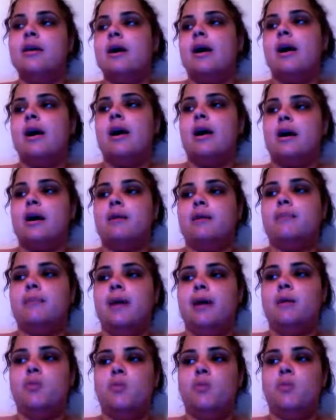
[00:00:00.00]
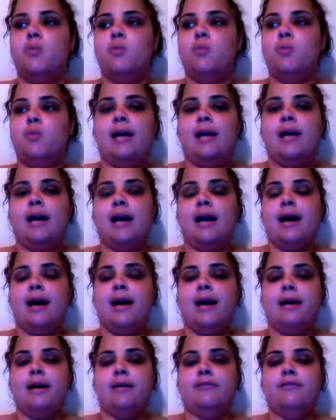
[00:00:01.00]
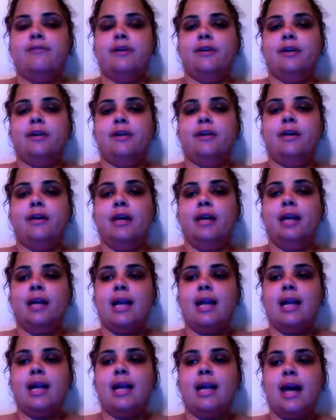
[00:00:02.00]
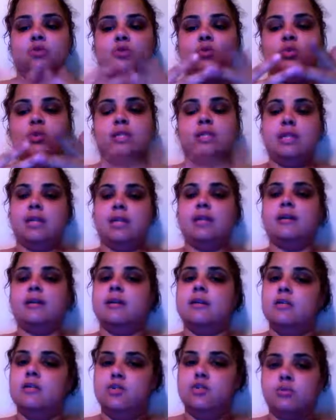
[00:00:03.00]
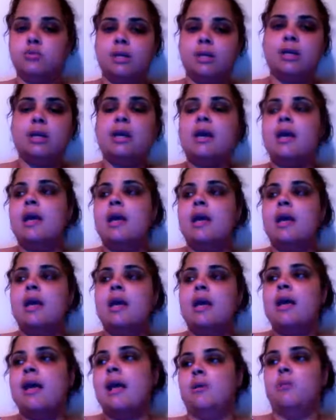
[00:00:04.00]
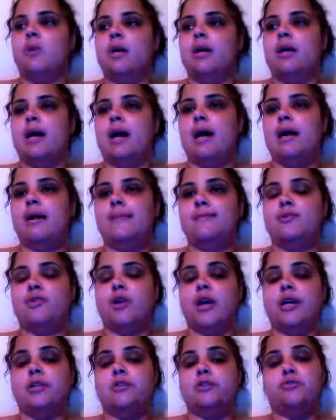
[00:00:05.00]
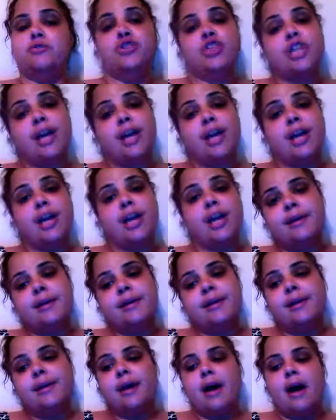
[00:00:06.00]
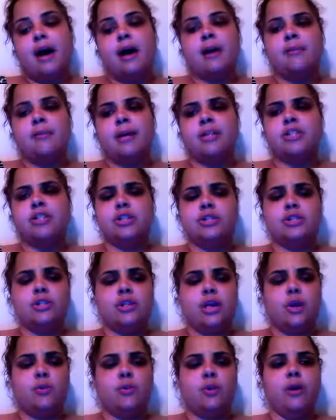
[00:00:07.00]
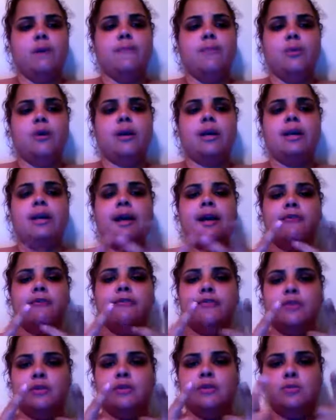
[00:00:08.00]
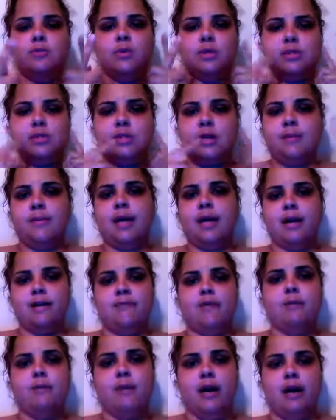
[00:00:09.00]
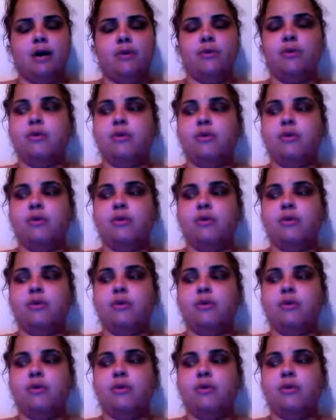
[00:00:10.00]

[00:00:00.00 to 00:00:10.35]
and what I have allowed to stick to me, and what I am trying to shed, and just so that we're more careful what's coming out of our mouth.